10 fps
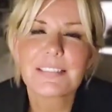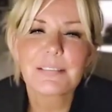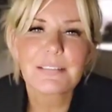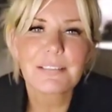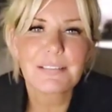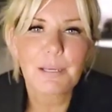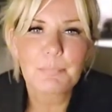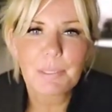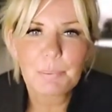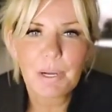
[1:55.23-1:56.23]
to
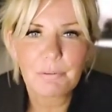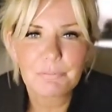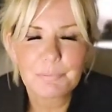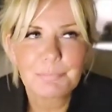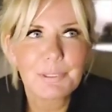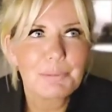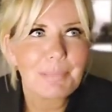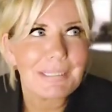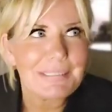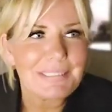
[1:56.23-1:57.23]
set me apart from
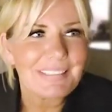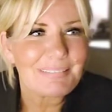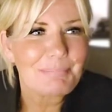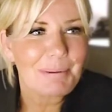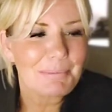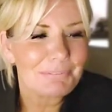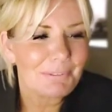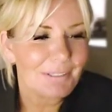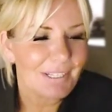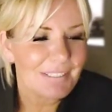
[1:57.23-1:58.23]
humanity and make me
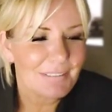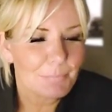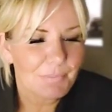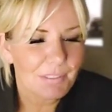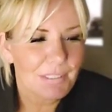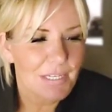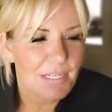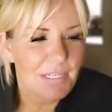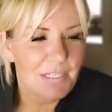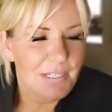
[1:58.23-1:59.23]
feel like there's something
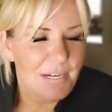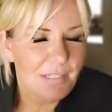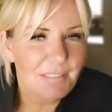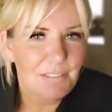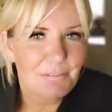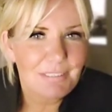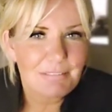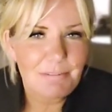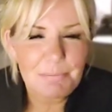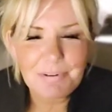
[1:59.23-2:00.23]

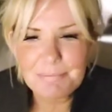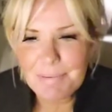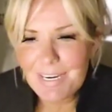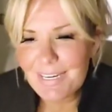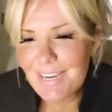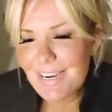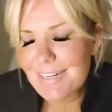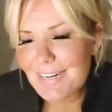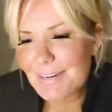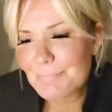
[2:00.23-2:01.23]
seriously wrong with me.
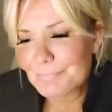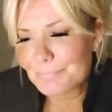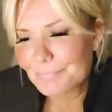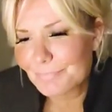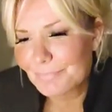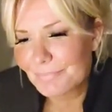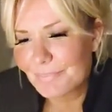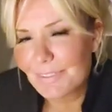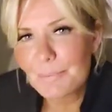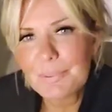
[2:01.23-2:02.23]
And
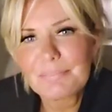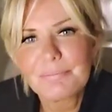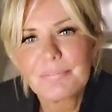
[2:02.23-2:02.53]
a bit